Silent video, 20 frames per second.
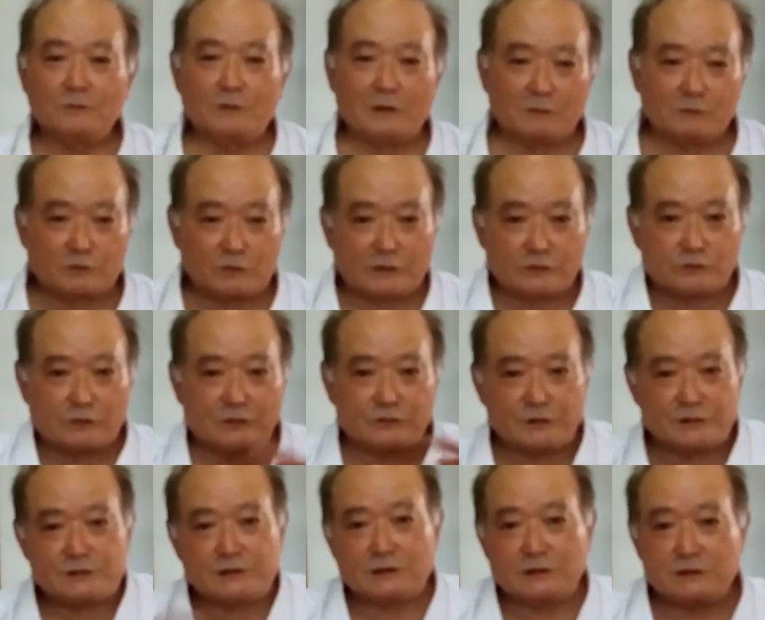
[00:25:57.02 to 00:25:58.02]
We have to
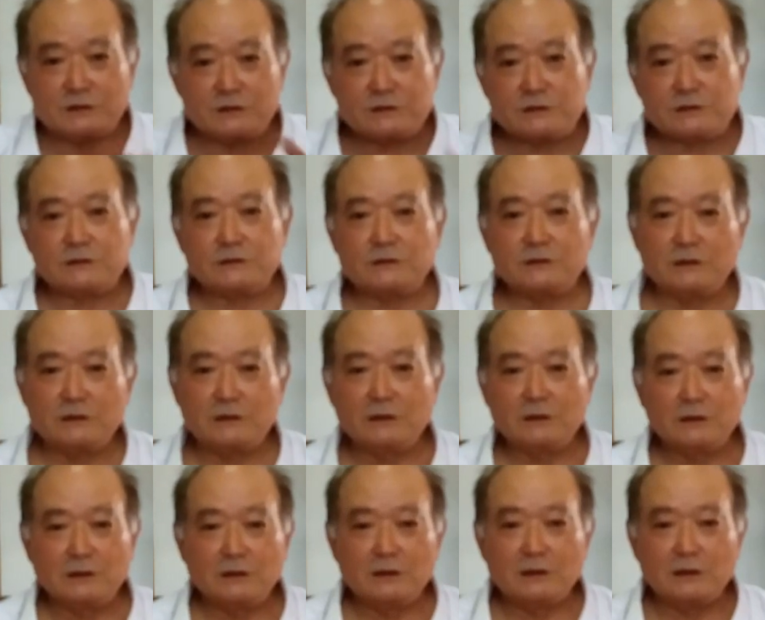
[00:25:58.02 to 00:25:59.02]
trust each other
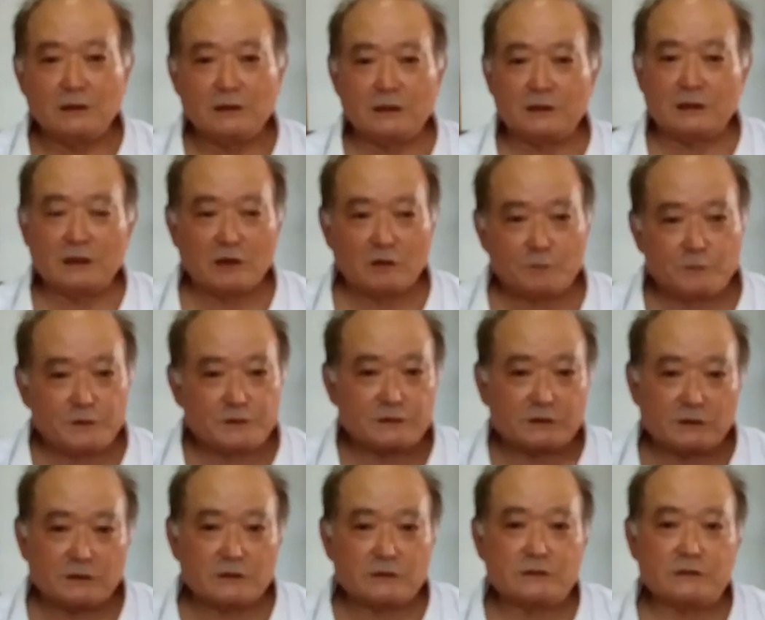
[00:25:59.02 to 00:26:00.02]
and help
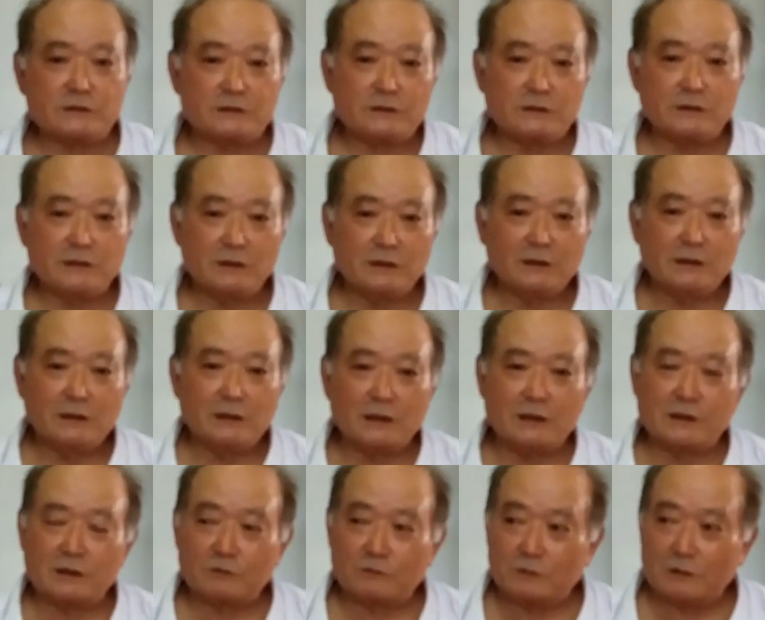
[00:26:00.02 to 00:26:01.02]
each other,
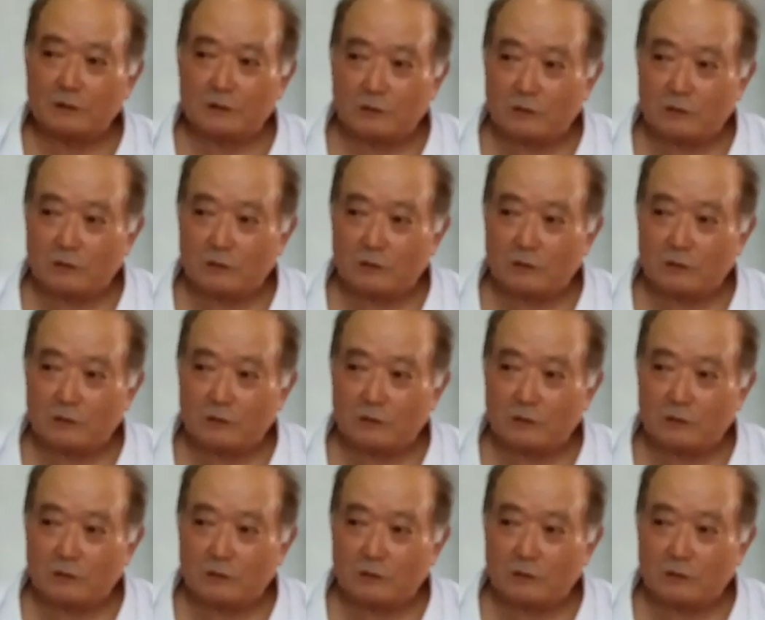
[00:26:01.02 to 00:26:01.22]
and